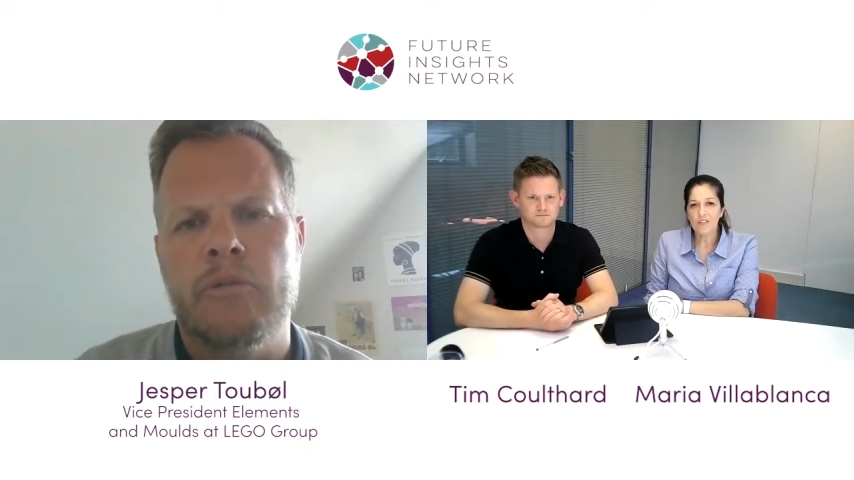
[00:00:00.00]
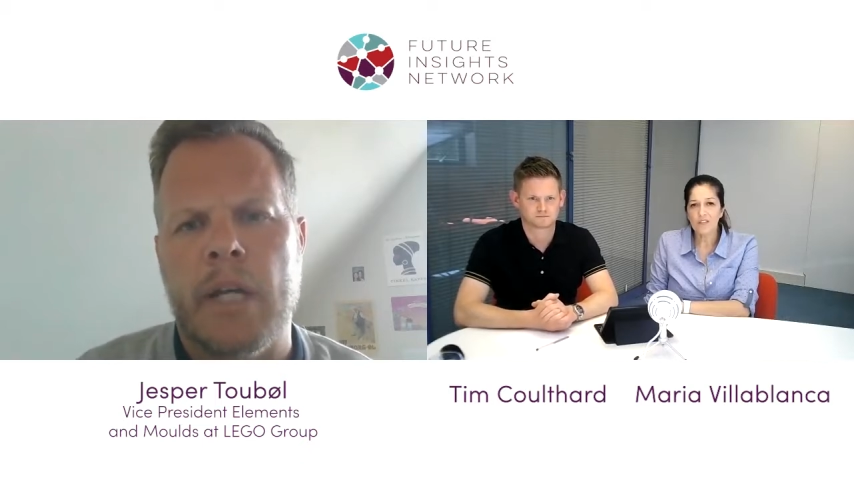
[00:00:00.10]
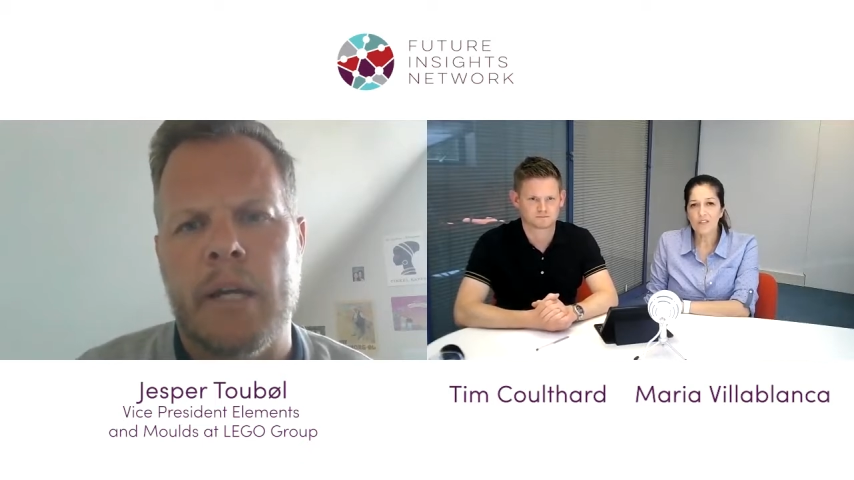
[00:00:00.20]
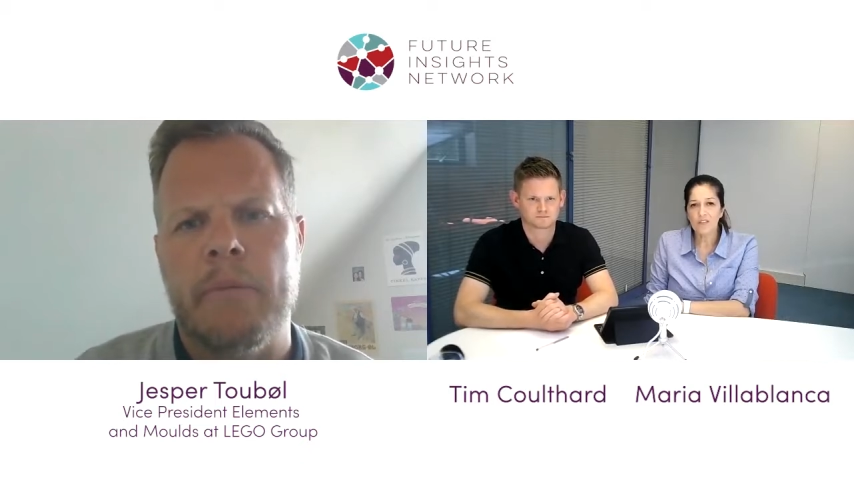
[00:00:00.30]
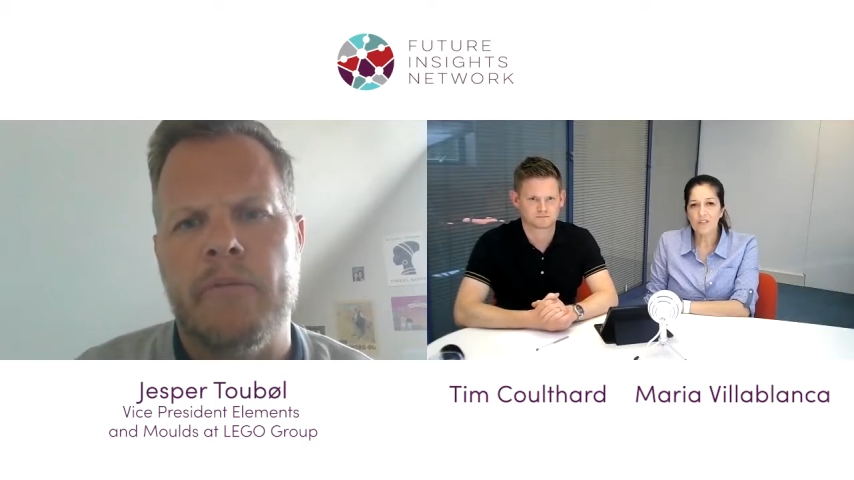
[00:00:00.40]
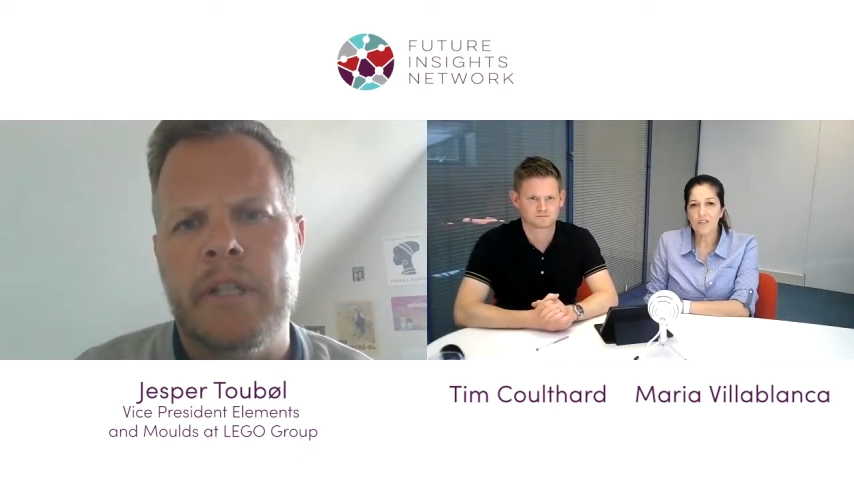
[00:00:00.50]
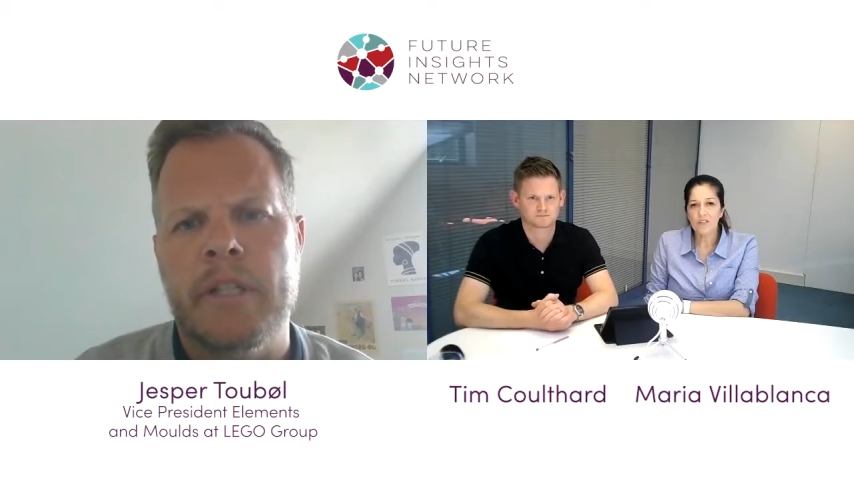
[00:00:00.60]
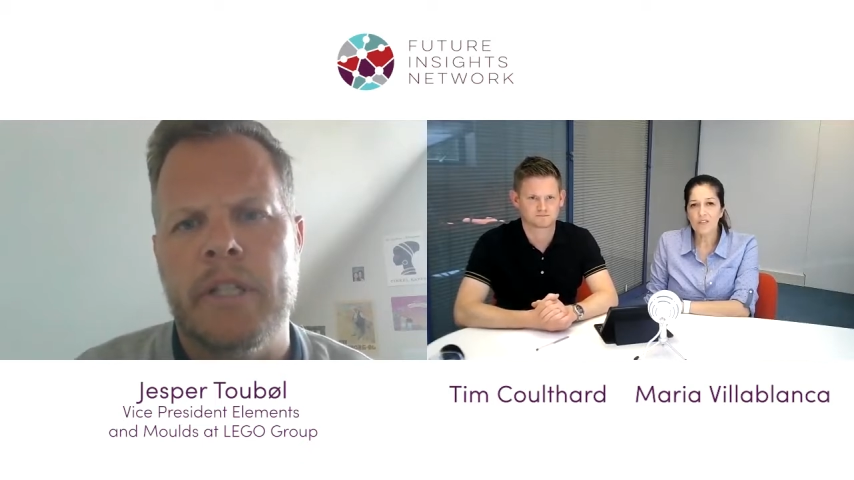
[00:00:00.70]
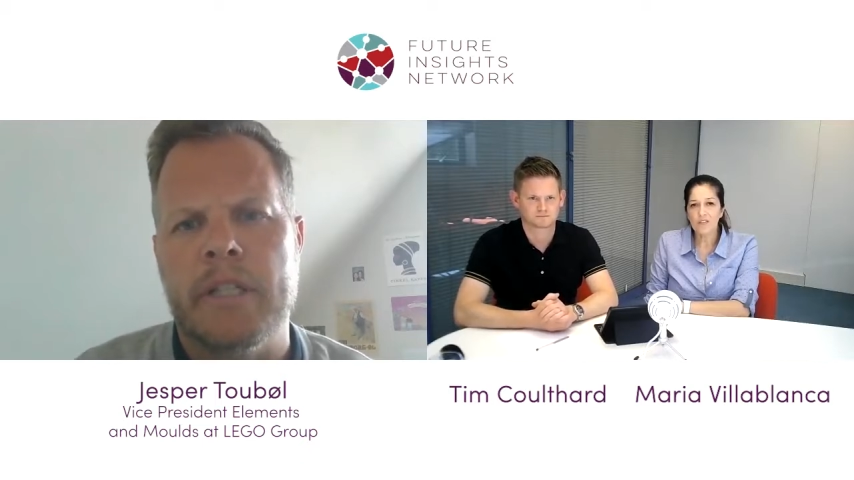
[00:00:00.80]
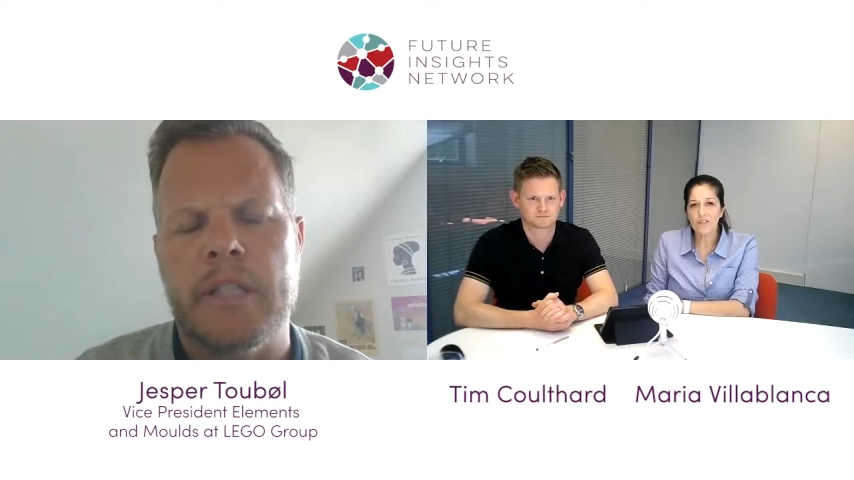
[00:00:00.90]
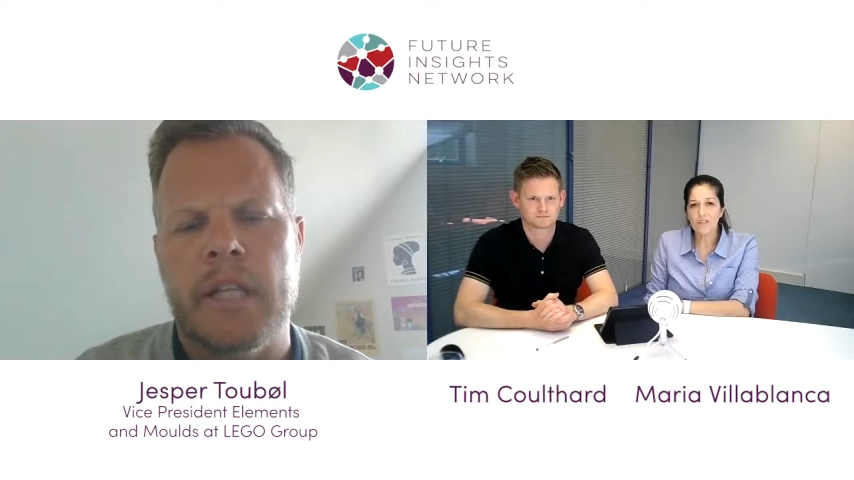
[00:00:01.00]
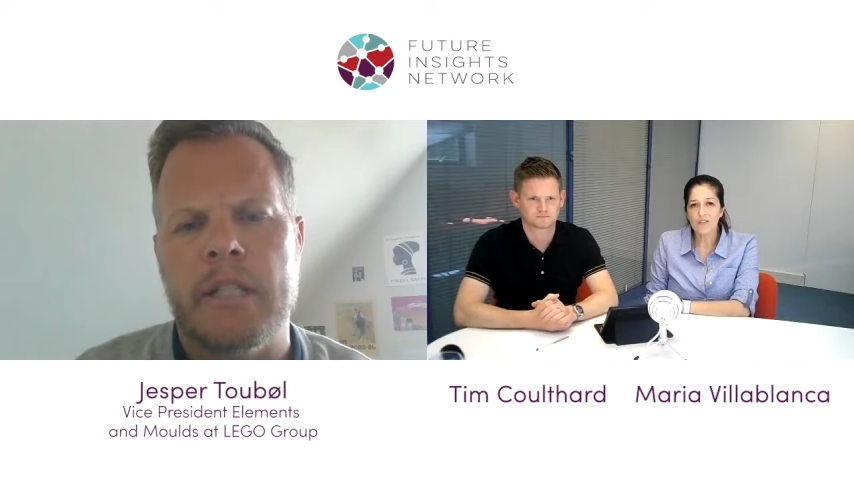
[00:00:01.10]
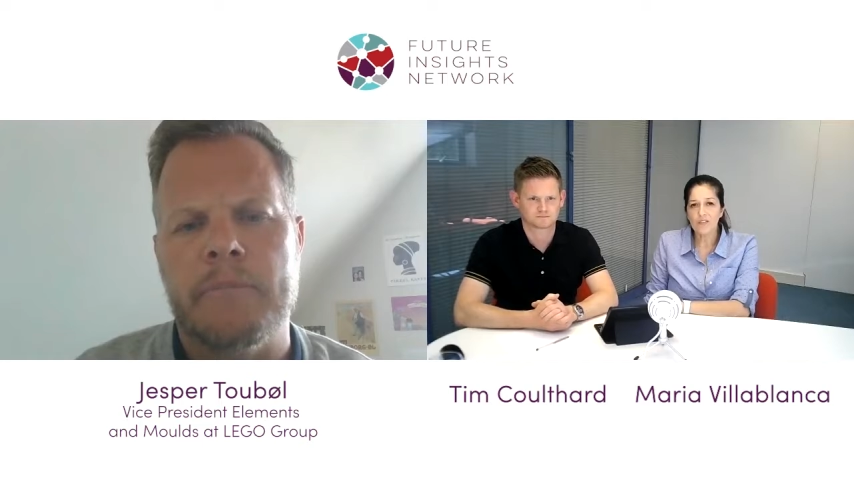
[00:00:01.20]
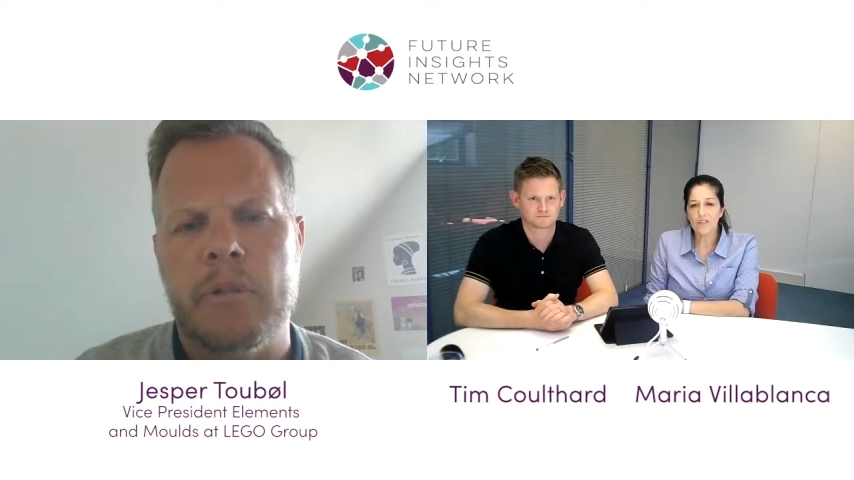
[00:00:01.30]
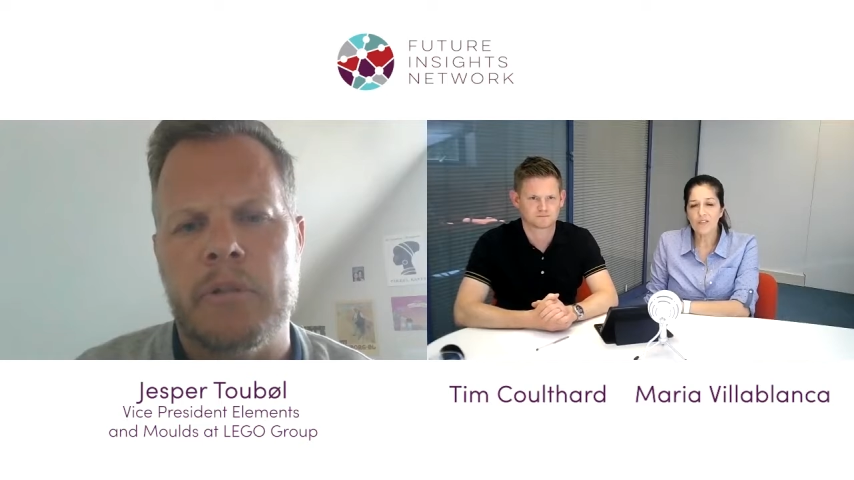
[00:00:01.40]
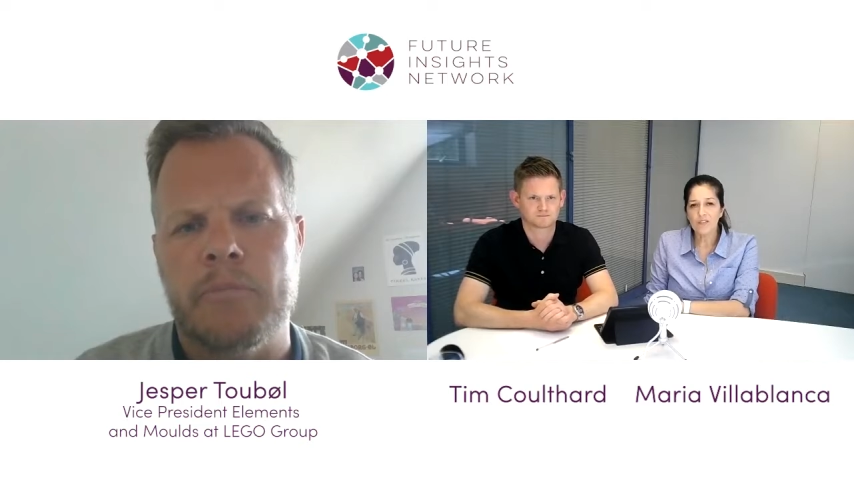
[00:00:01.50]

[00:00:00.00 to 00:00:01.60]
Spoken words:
type of engineers that is much